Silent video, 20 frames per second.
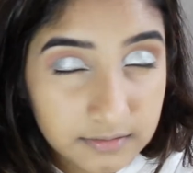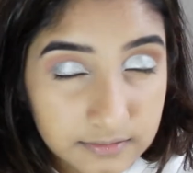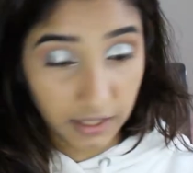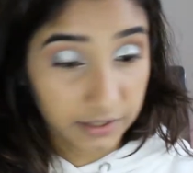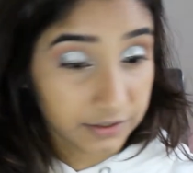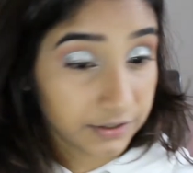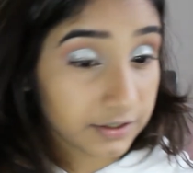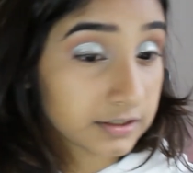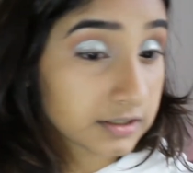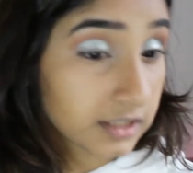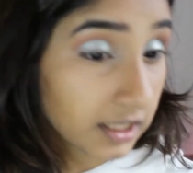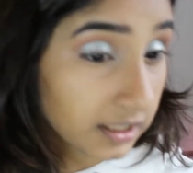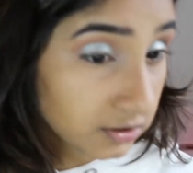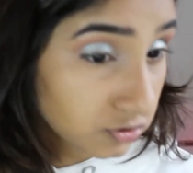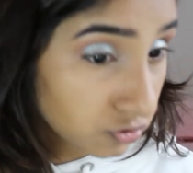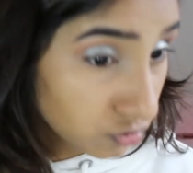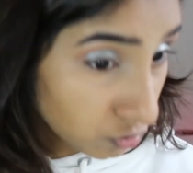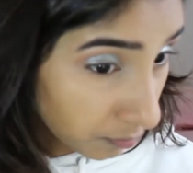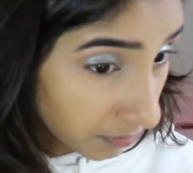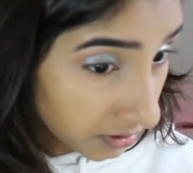And there's like
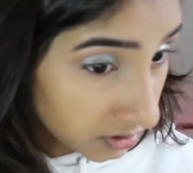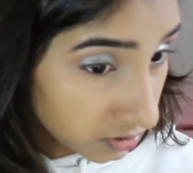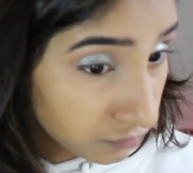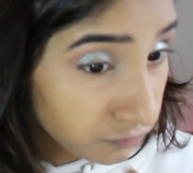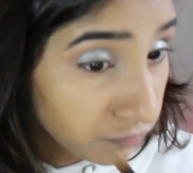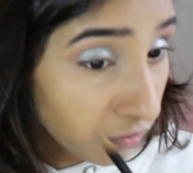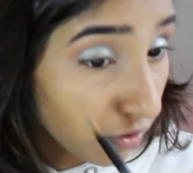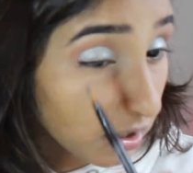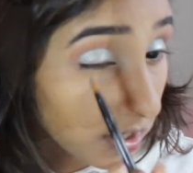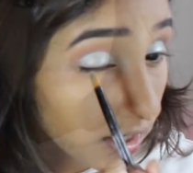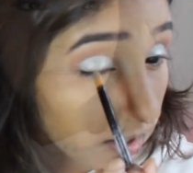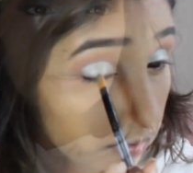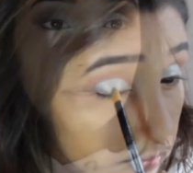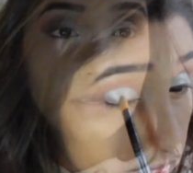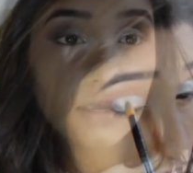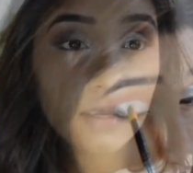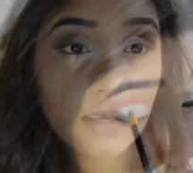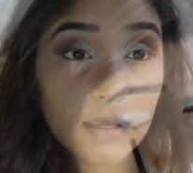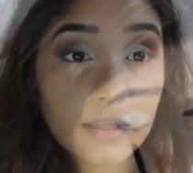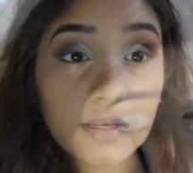so much fallout.
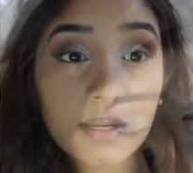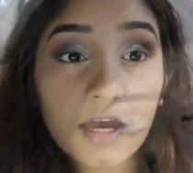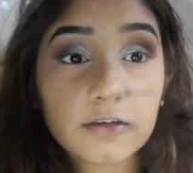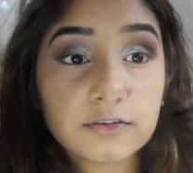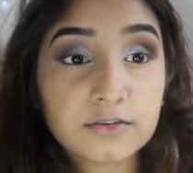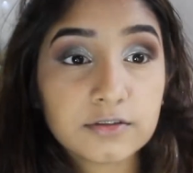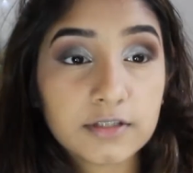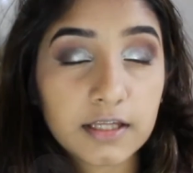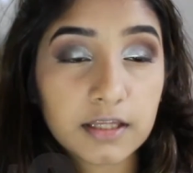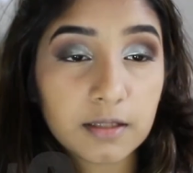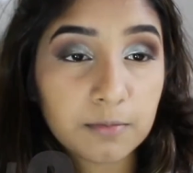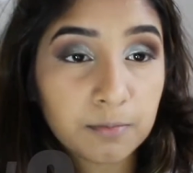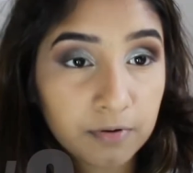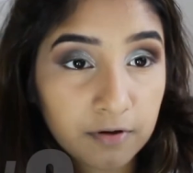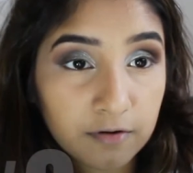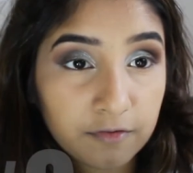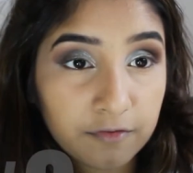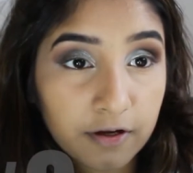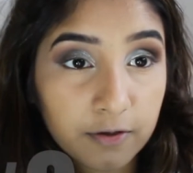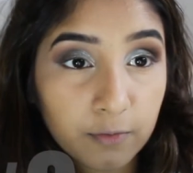And now to get the
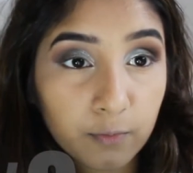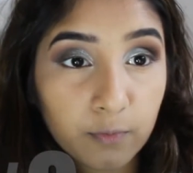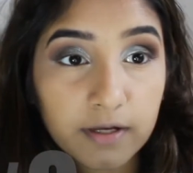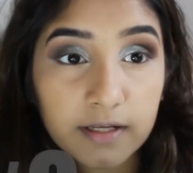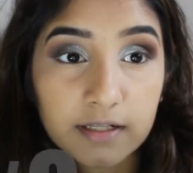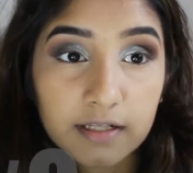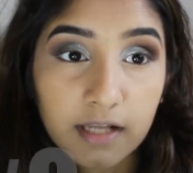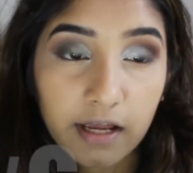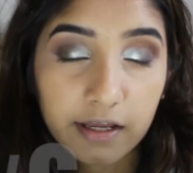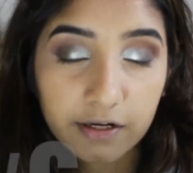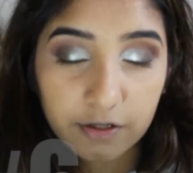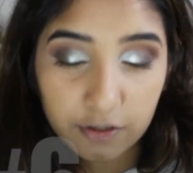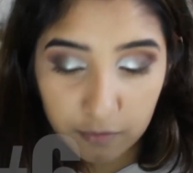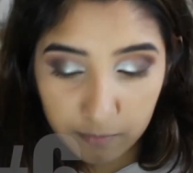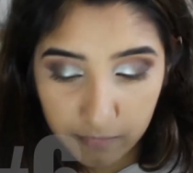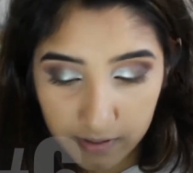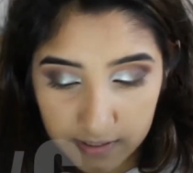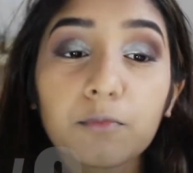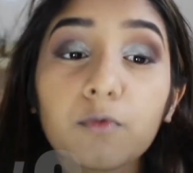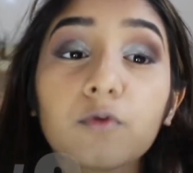perfect wing liner,
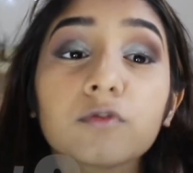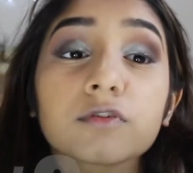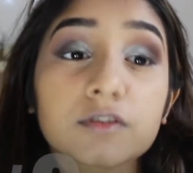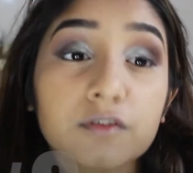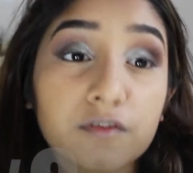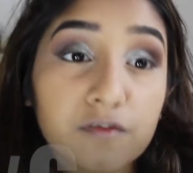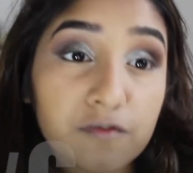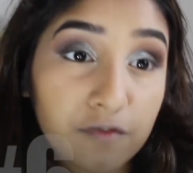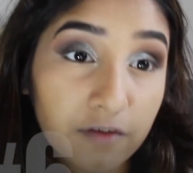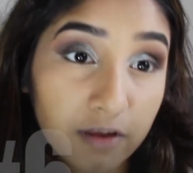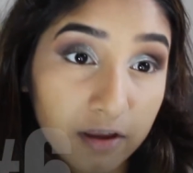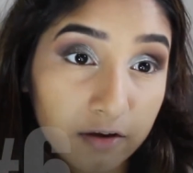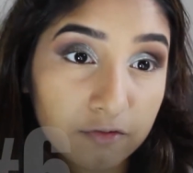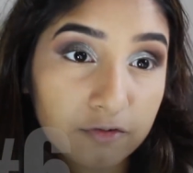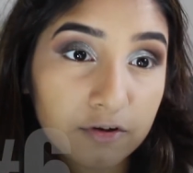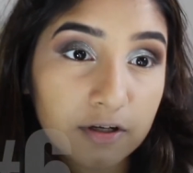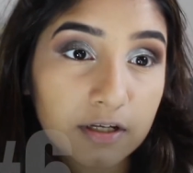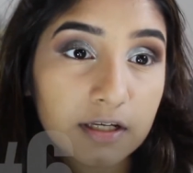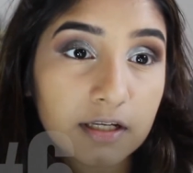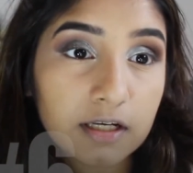my most
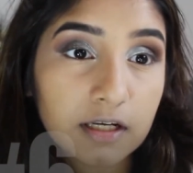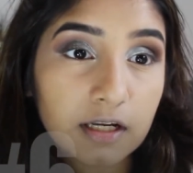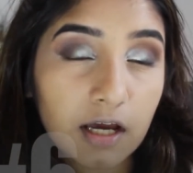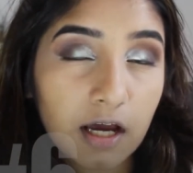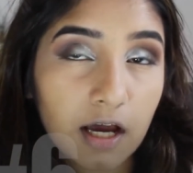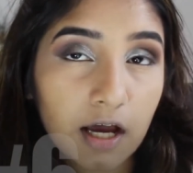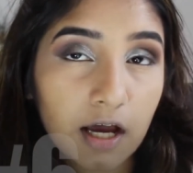favorite